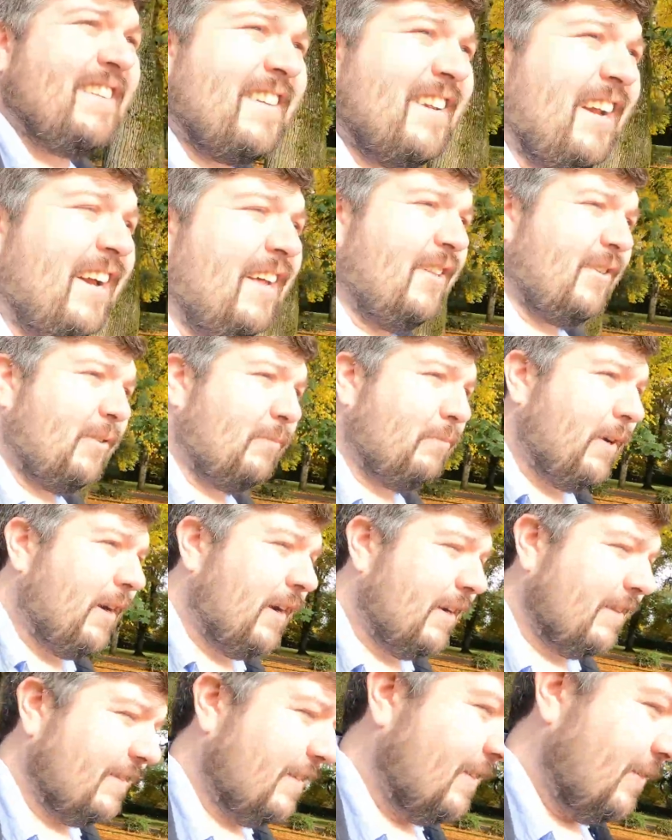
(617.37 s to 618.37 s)
color
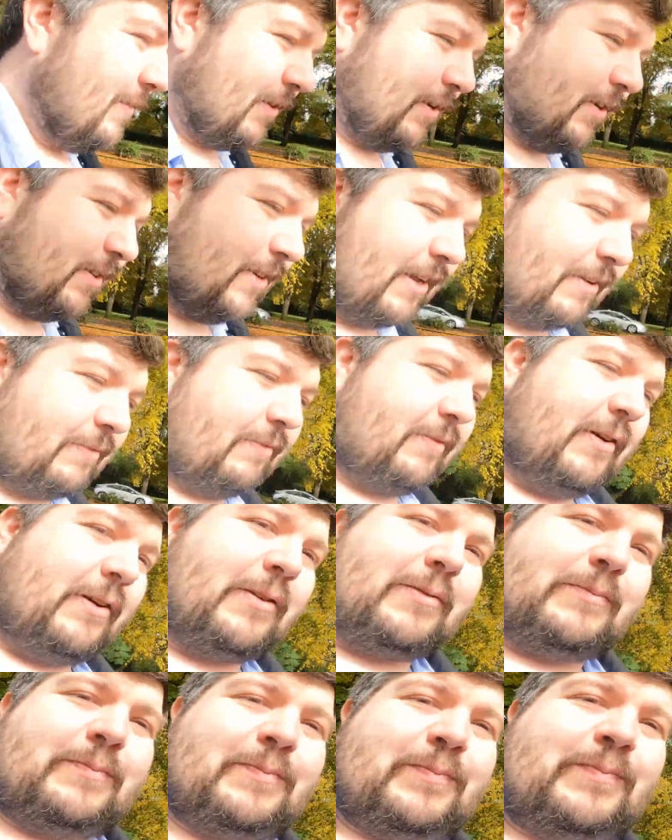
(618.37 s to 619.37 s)
positive Kodak
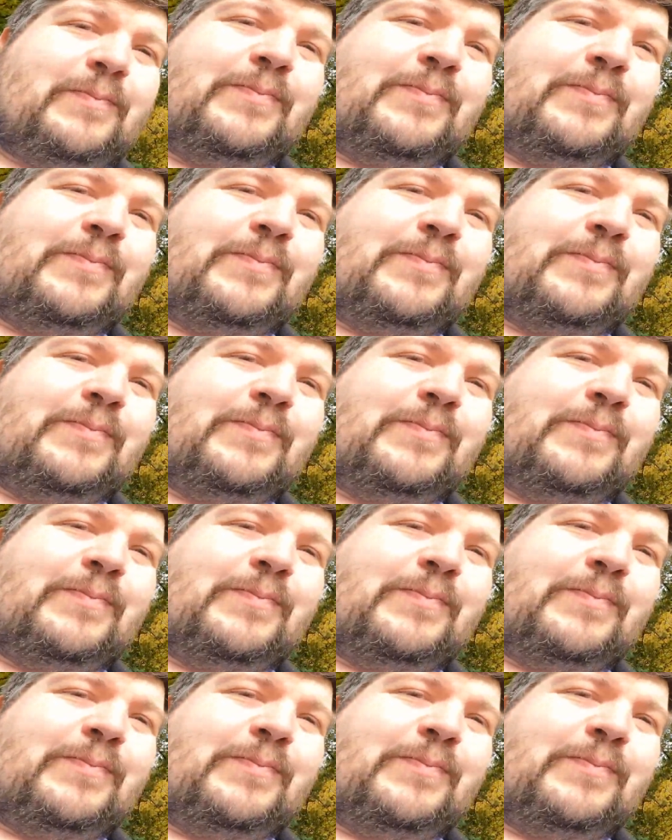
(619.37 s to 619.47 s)
film.